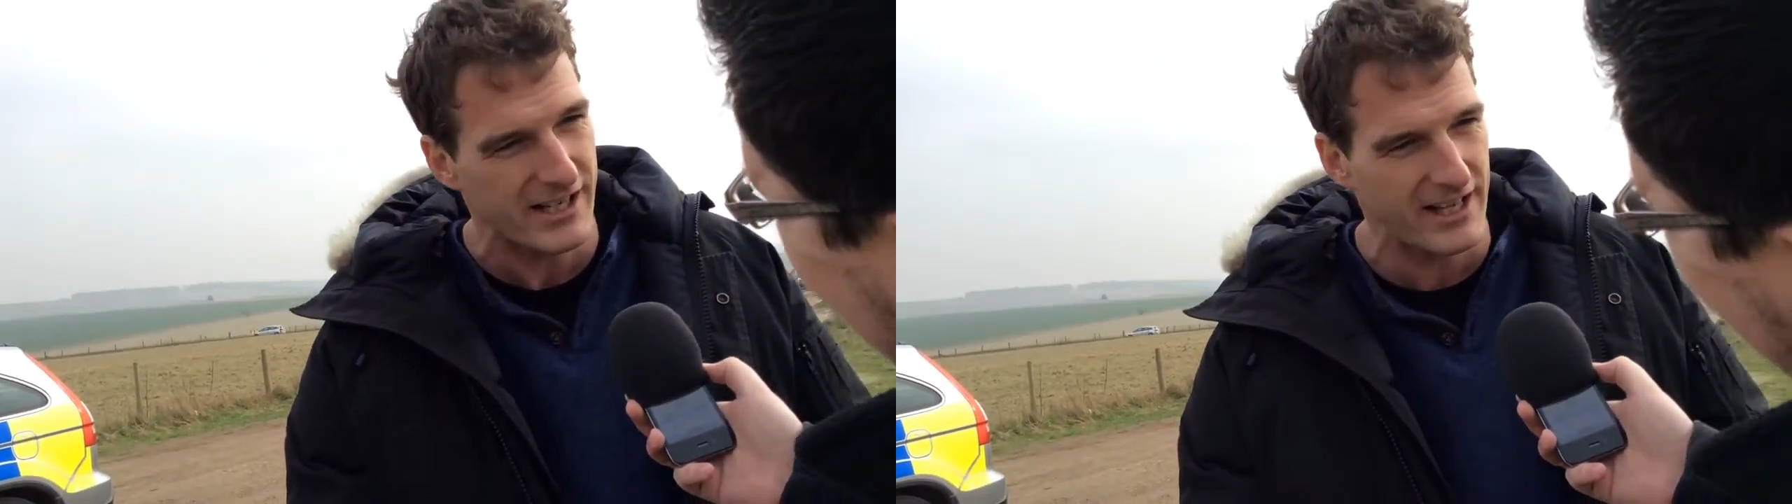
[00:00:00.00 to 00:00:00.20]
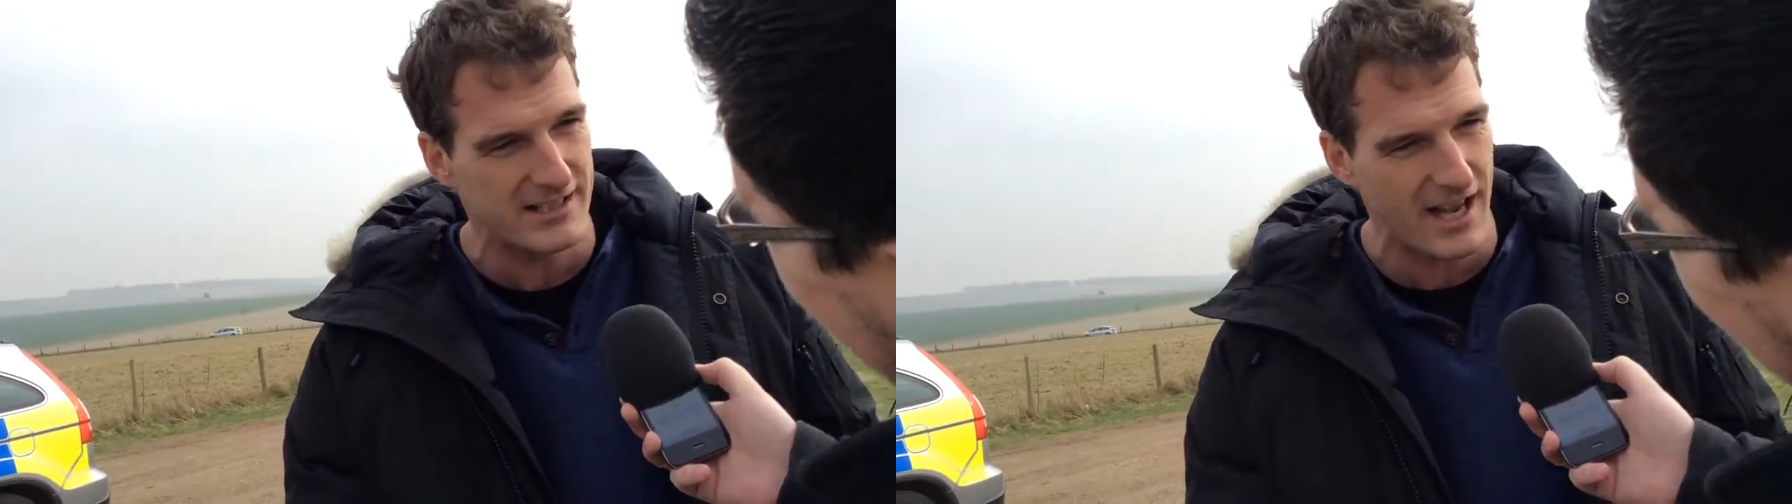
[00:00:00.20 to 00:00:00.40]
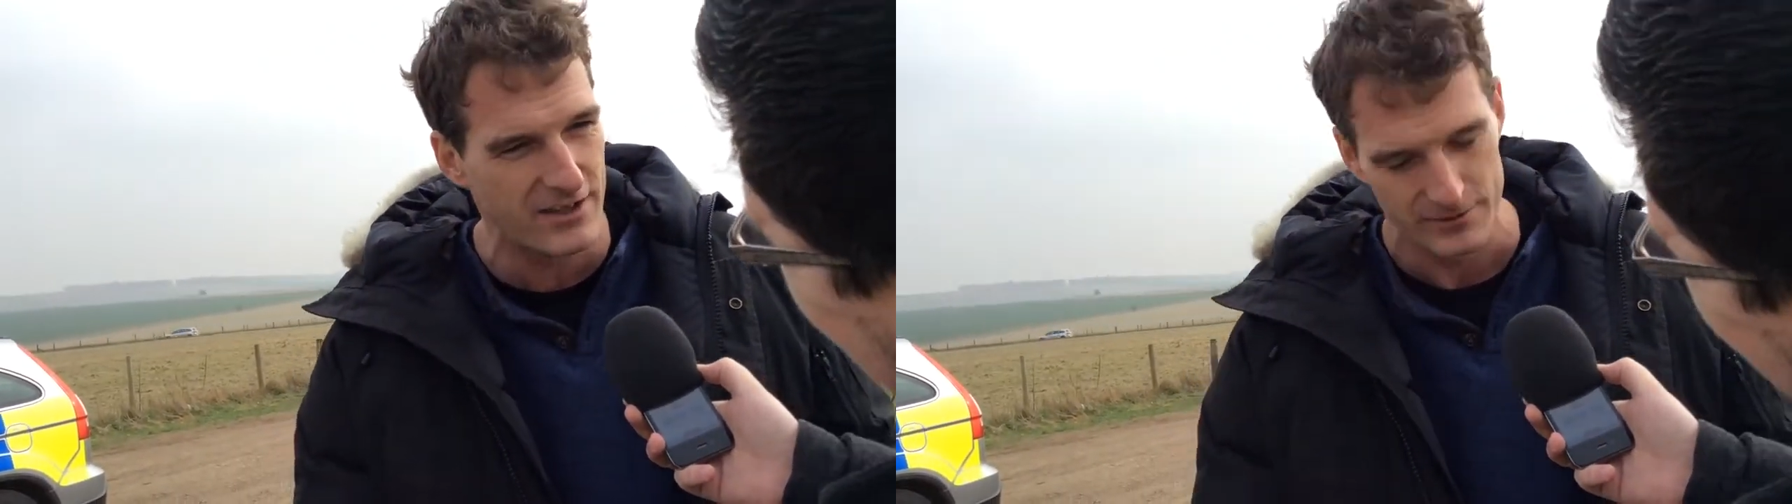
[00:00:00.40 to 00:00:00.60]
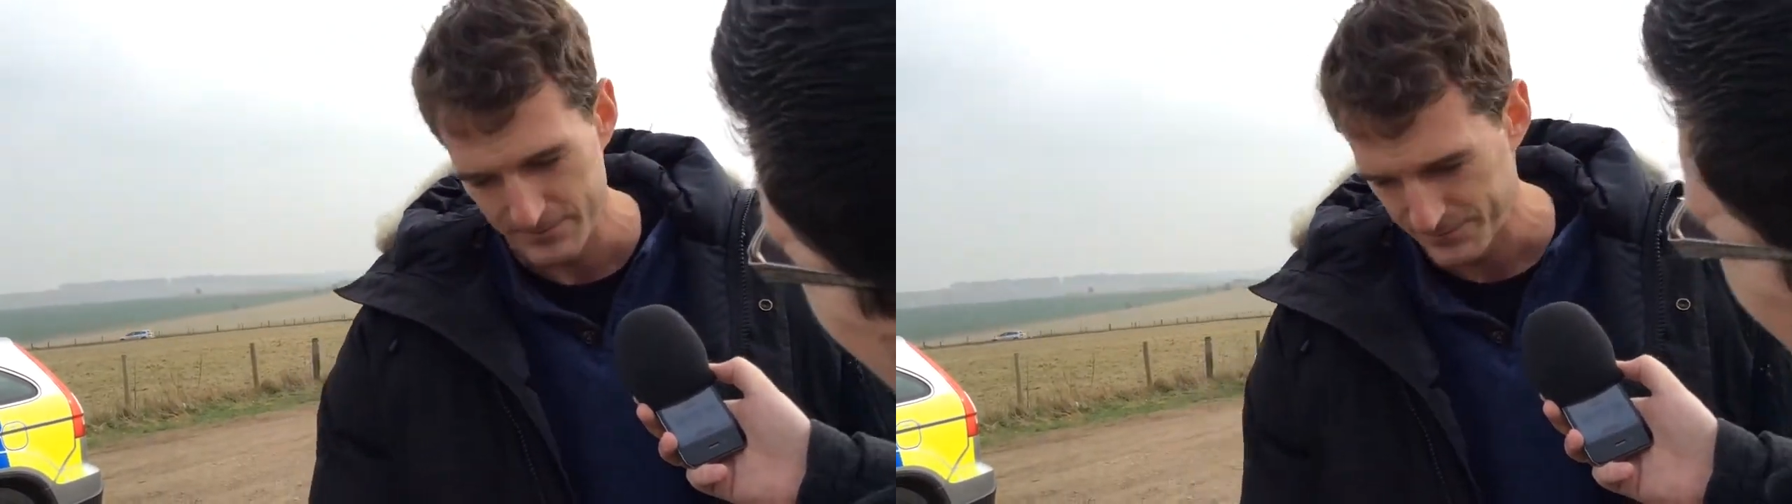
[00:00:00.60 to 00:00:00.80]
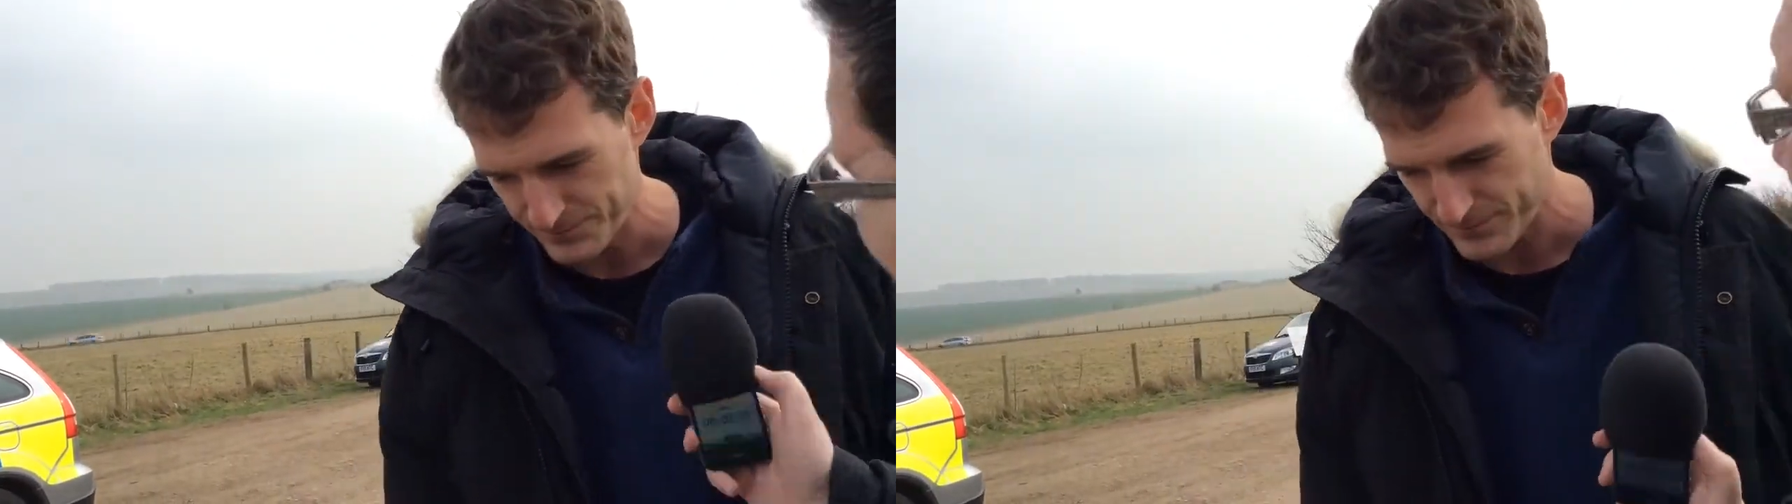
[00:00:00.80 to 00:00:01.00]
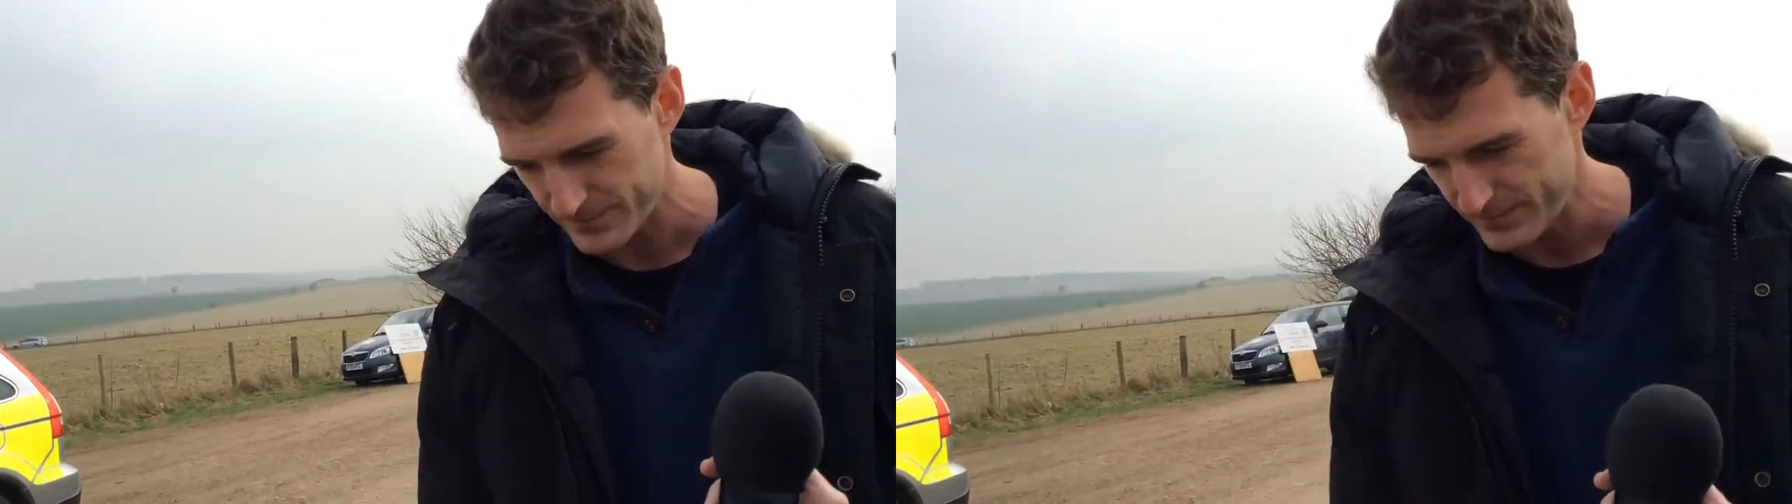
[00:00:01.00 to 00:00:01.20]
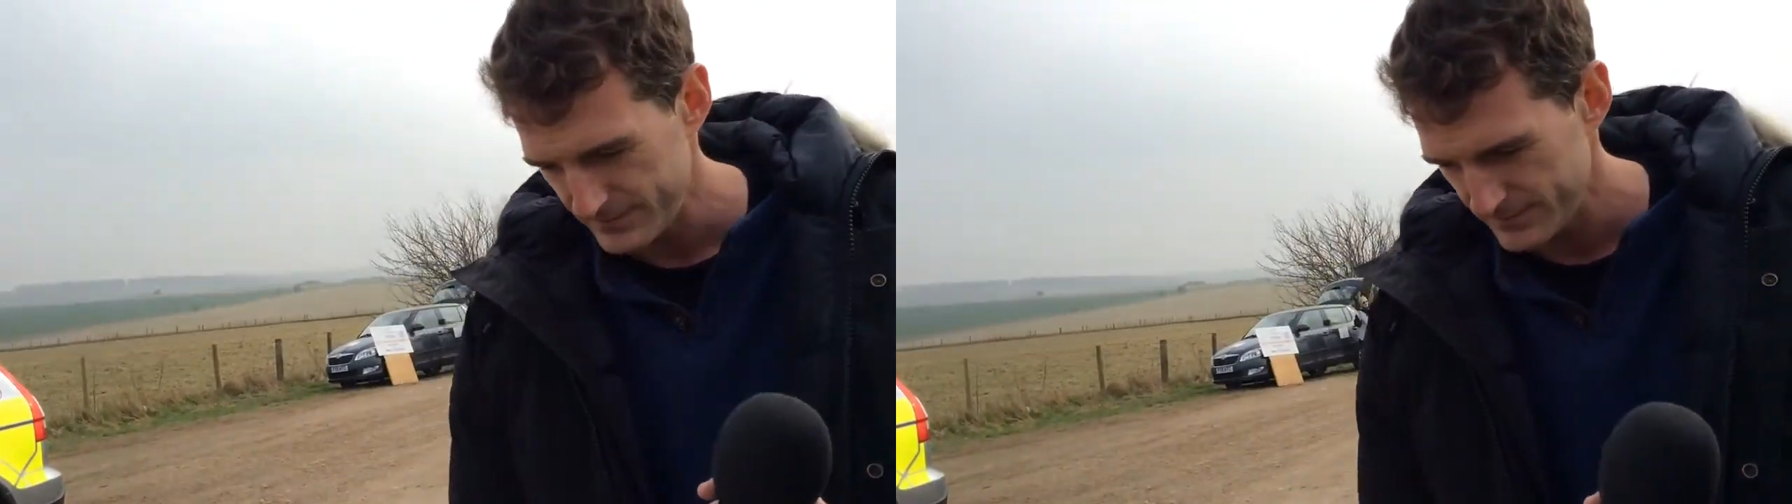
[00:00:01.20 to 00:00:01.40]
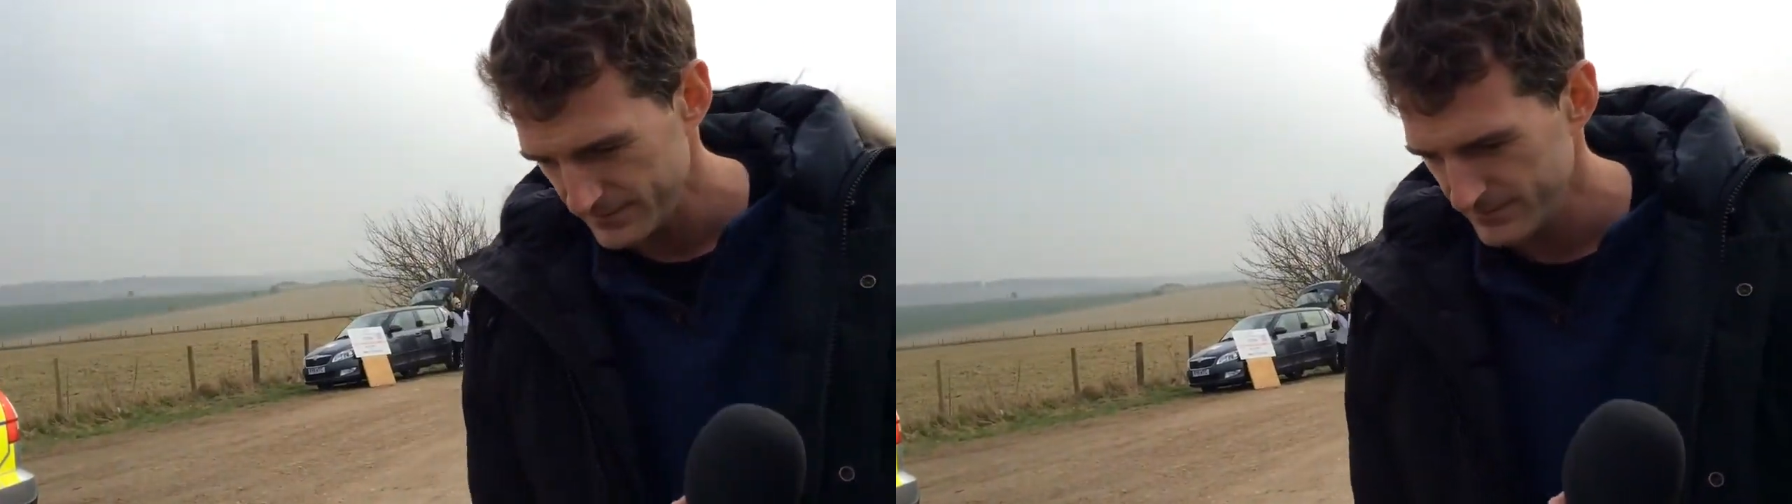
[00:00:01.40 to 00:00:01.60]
digging a tunnel. Earlier we were